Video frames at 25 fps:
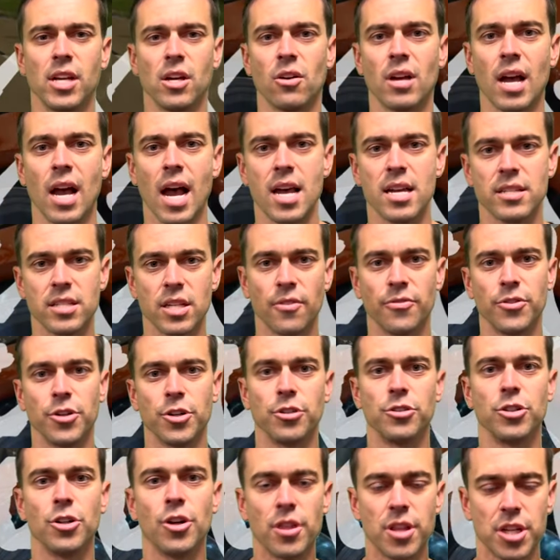video, guys.
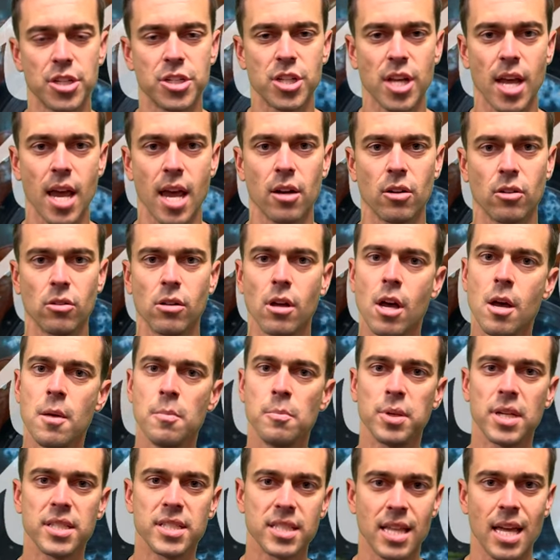If you're new to the channel,
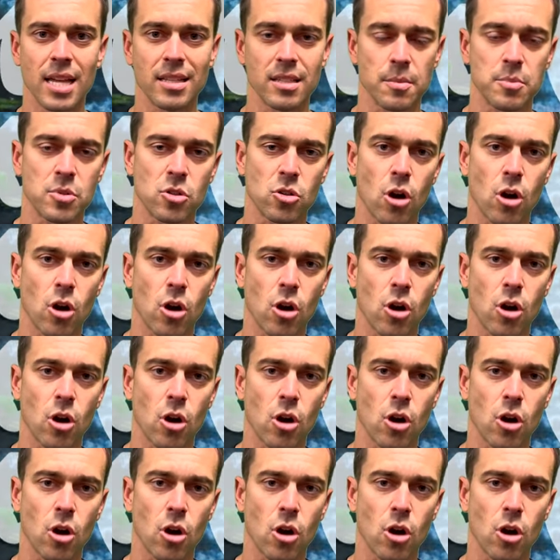please hit that